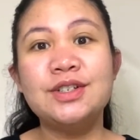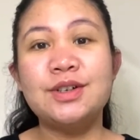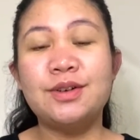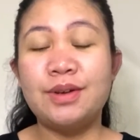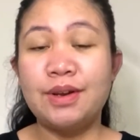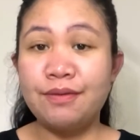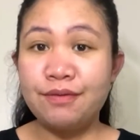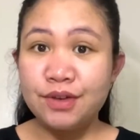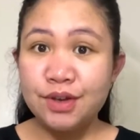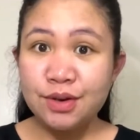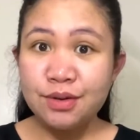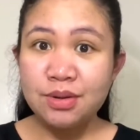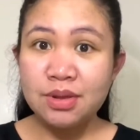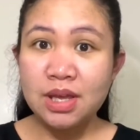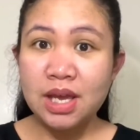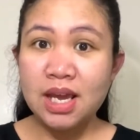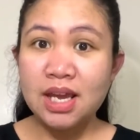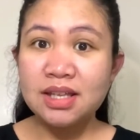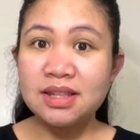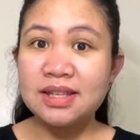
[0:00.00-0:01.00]
So if you
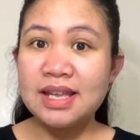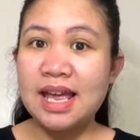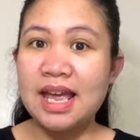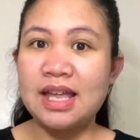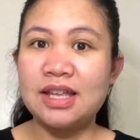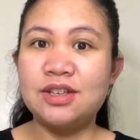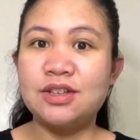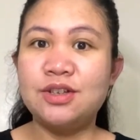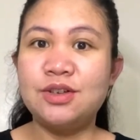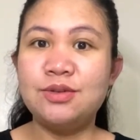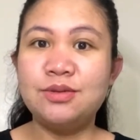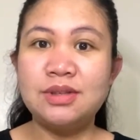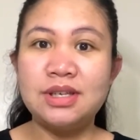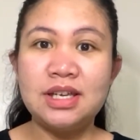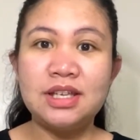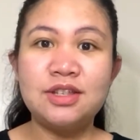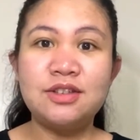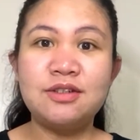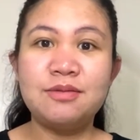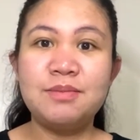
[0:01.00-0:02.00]
think that you
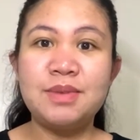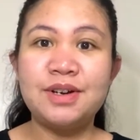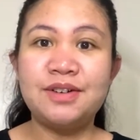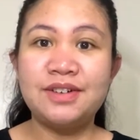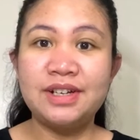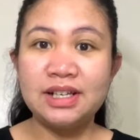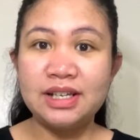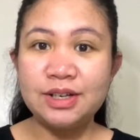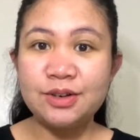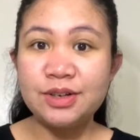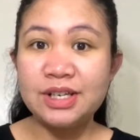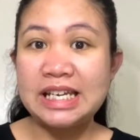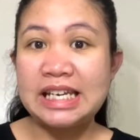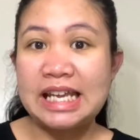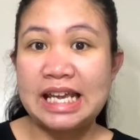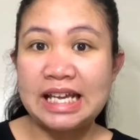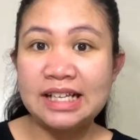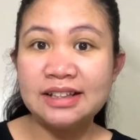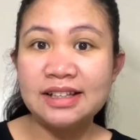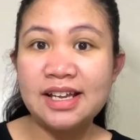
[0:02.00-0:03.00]
need to be really good
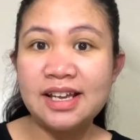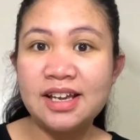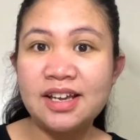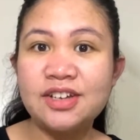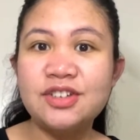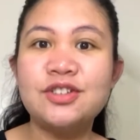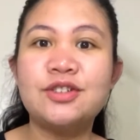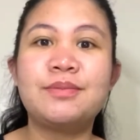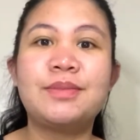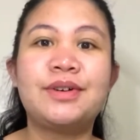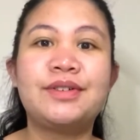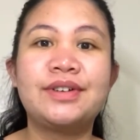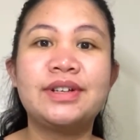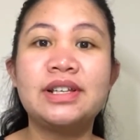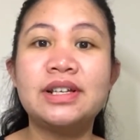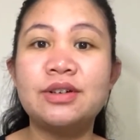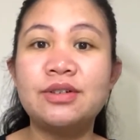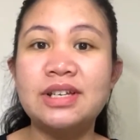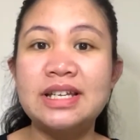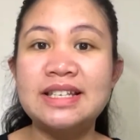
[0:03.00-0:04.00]
in English, to be
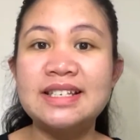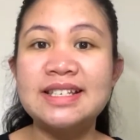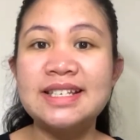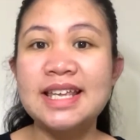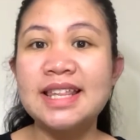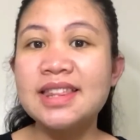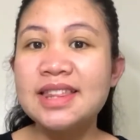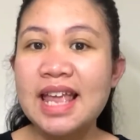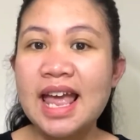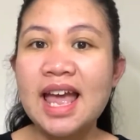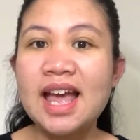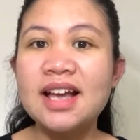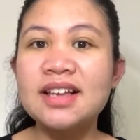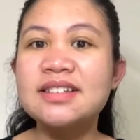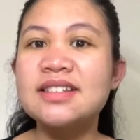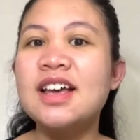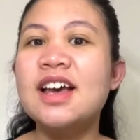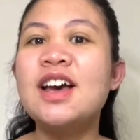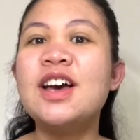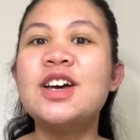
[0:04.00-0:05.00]
really good in
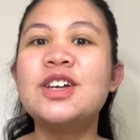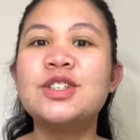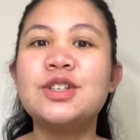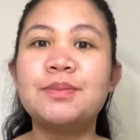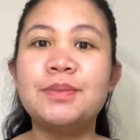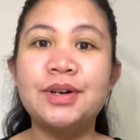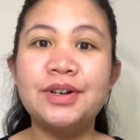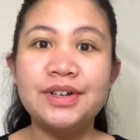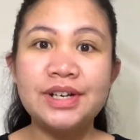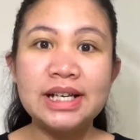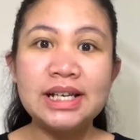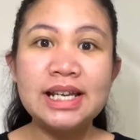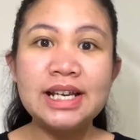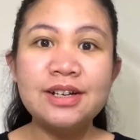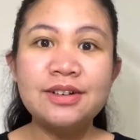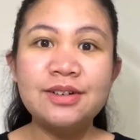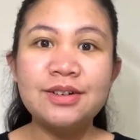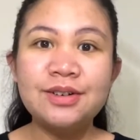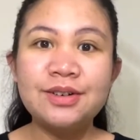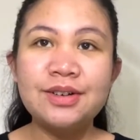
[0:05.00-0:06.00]
syntax, to be
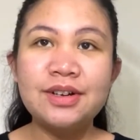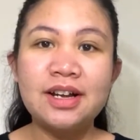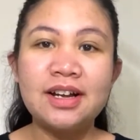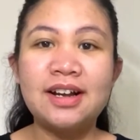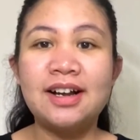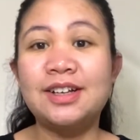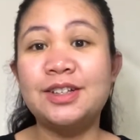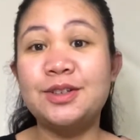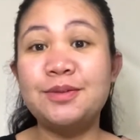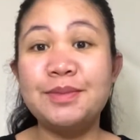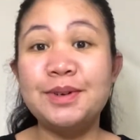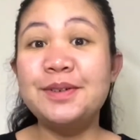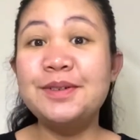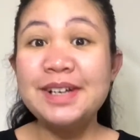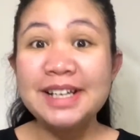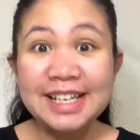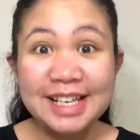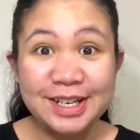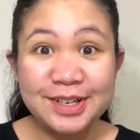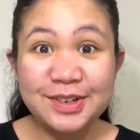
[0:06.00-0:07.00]
really
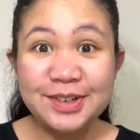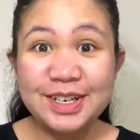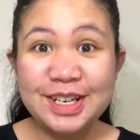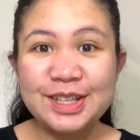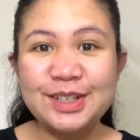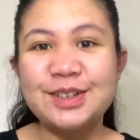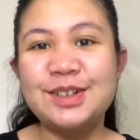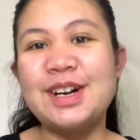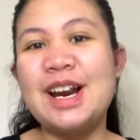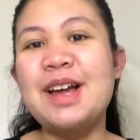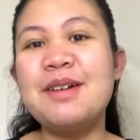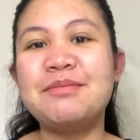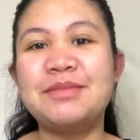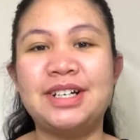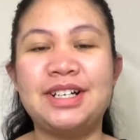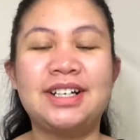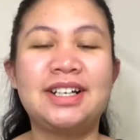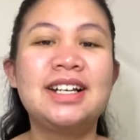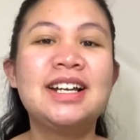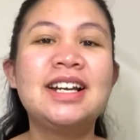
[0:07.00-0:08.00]
good in
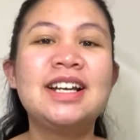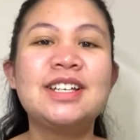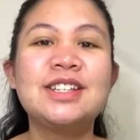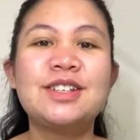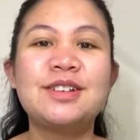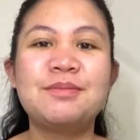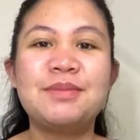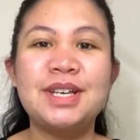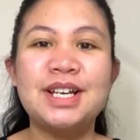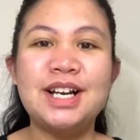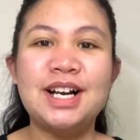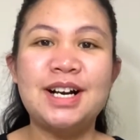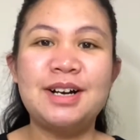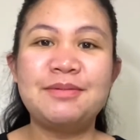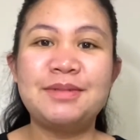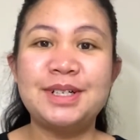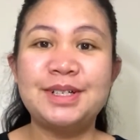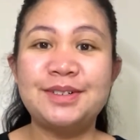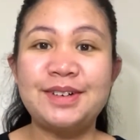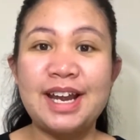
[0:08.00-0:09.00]
grammar, to
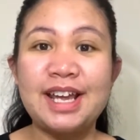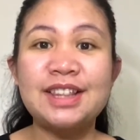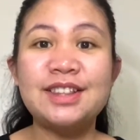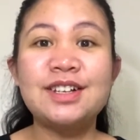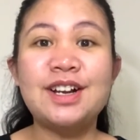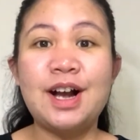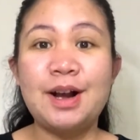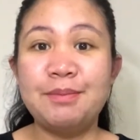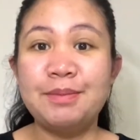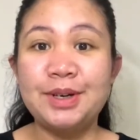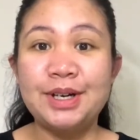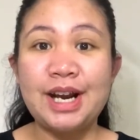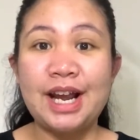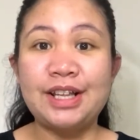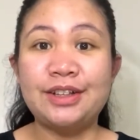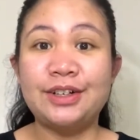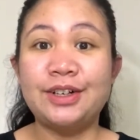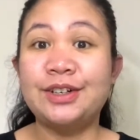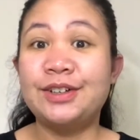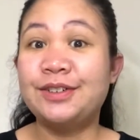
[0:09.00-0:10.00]
become a great
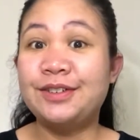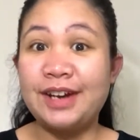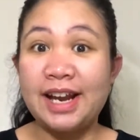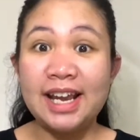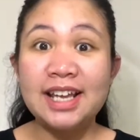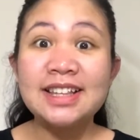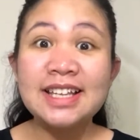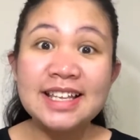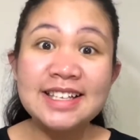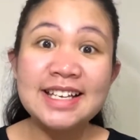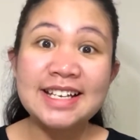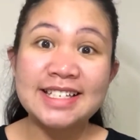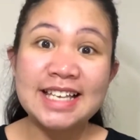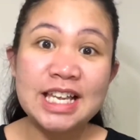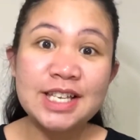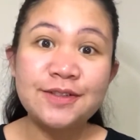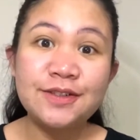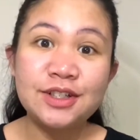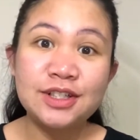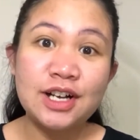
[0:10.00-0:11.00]
copywriter, great and
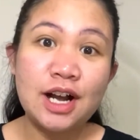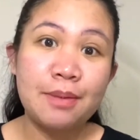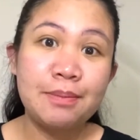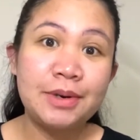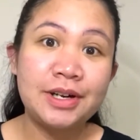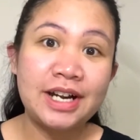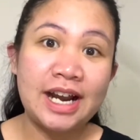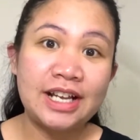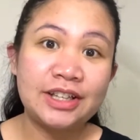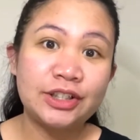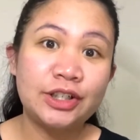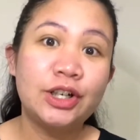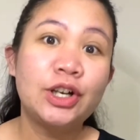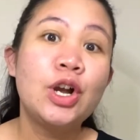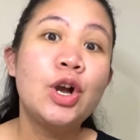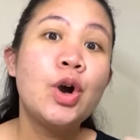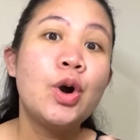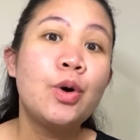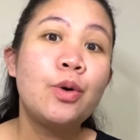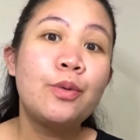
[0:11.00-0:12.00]
successful copywriter,
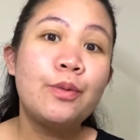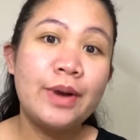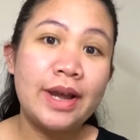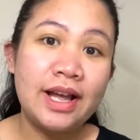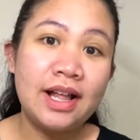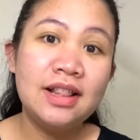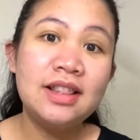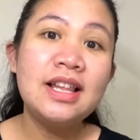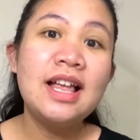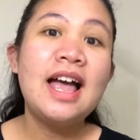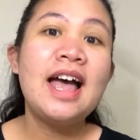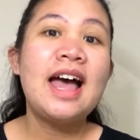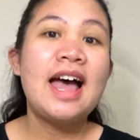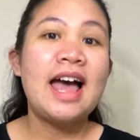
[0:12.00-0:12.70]
well,